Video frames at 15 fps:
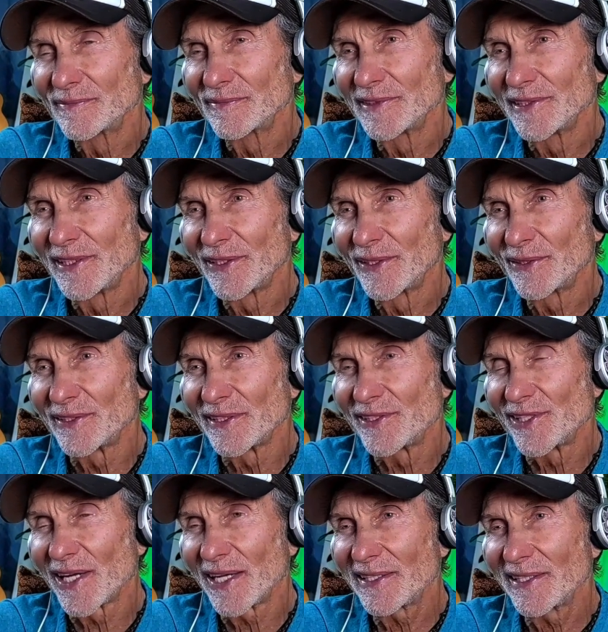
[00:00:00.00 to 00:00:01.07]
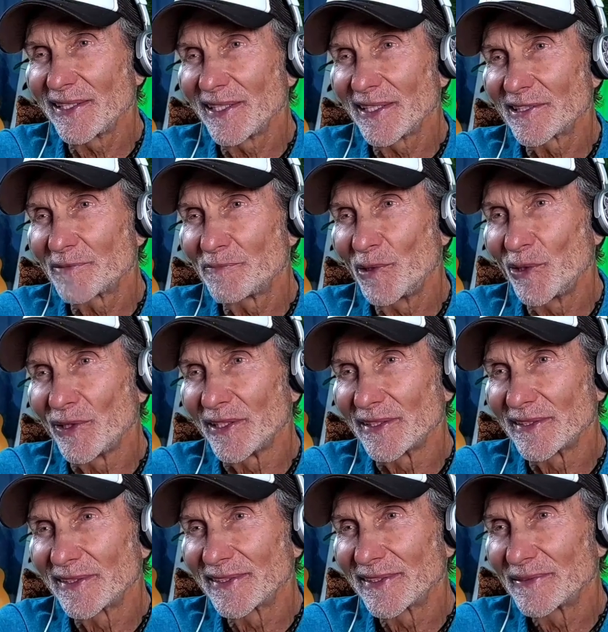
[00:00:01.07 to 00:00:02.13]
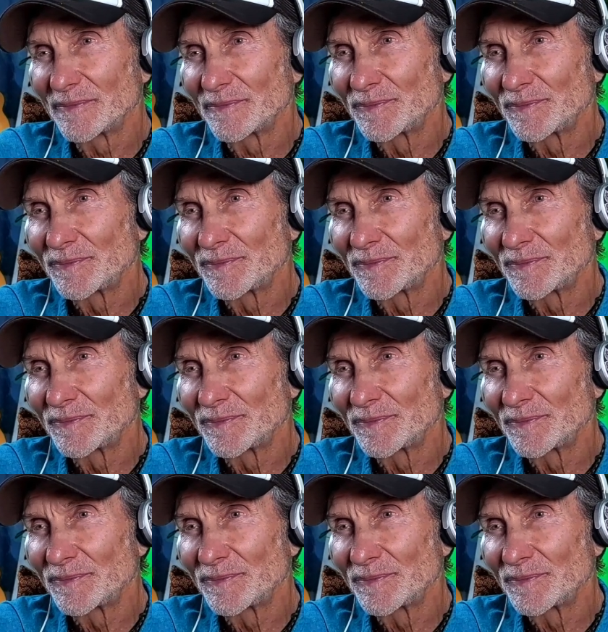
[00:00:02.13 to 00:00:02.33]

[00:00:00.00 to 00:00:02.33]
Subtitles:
the chanting experience.